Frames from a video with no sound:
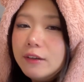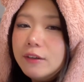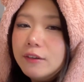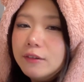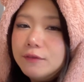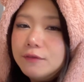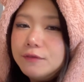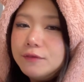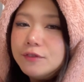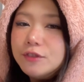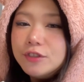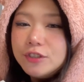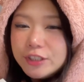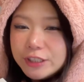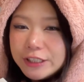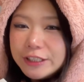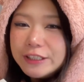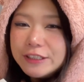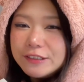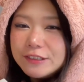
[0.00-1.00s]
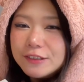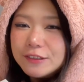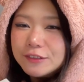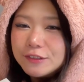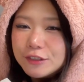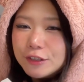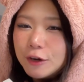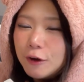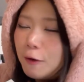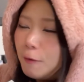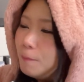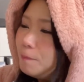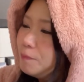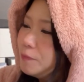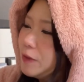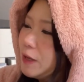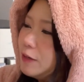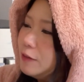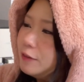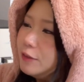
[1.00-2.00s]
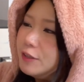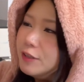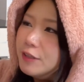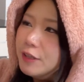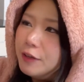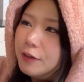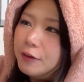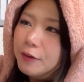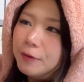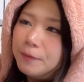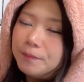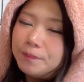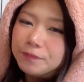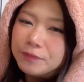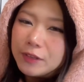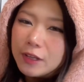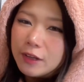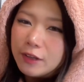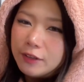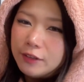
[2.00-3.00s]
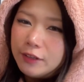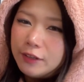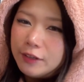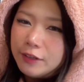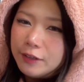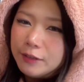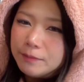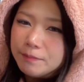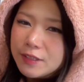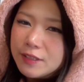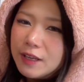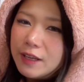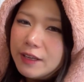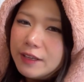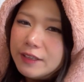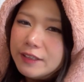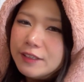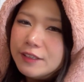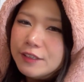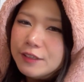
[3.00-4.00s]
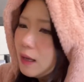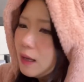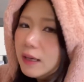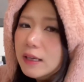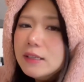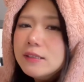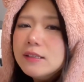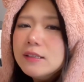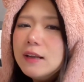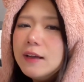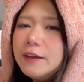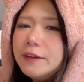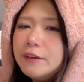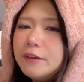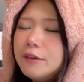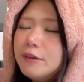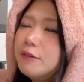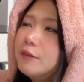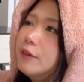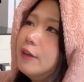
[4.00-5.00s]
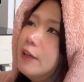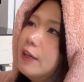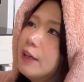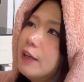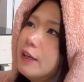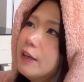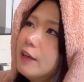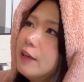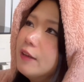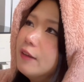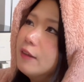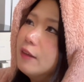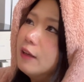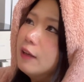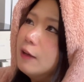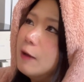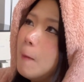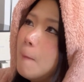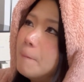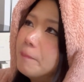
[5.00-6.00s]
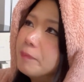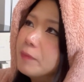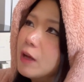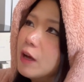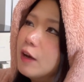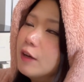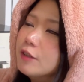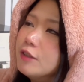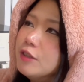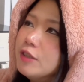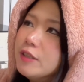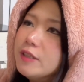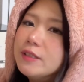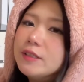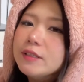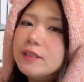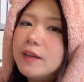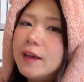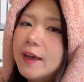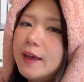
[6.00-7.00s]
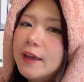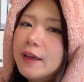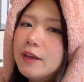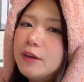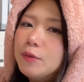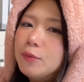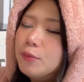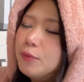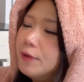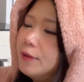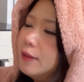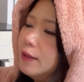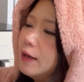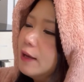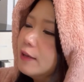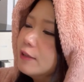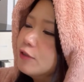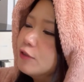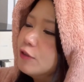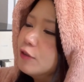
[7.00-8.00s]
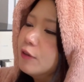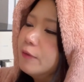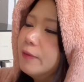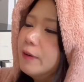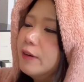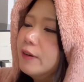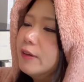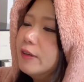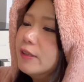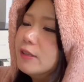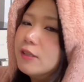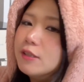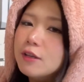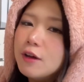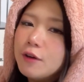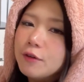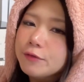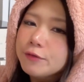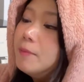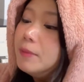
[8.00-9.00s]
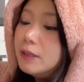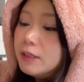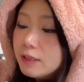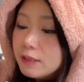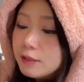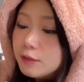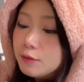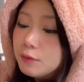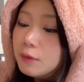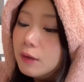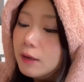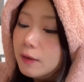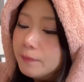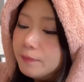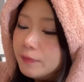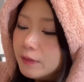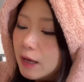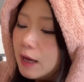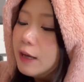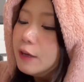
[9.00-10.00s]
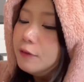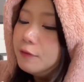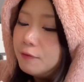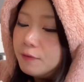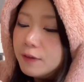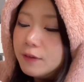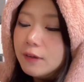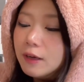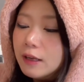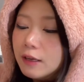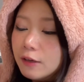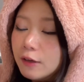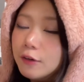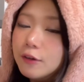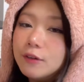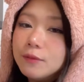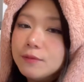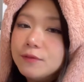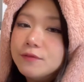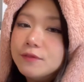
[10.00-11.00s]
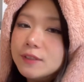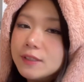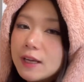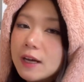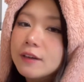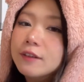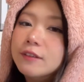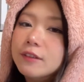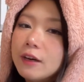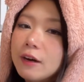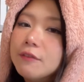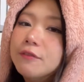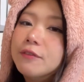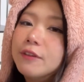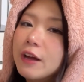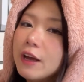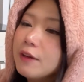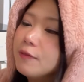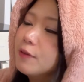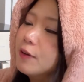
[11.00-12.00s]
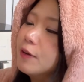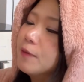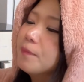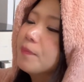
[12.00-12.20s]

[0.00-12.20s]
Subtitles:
of cheese on top and also at the side. It's like you're eating the cheesecake with the strawberry sauce. This one, I feel a lot of sakura flavor,